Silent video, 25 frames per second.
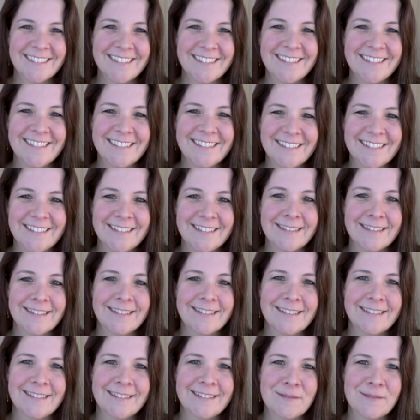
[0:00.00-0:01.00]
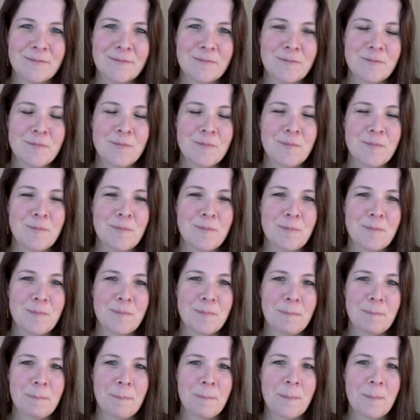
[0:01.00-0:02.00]

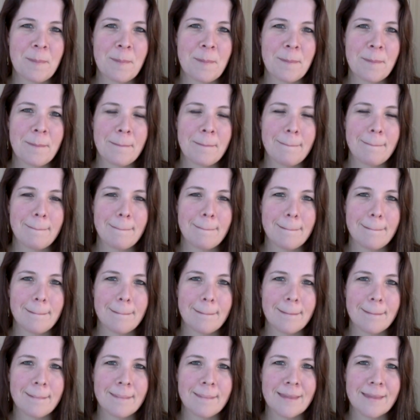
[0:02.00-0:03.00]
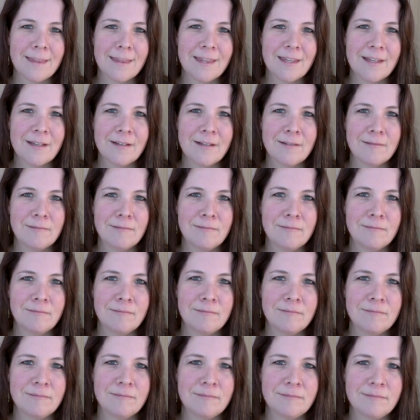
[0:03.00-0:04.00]

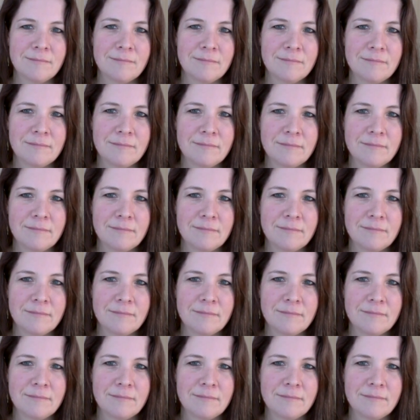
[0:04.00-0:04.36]
The person shown says nothing.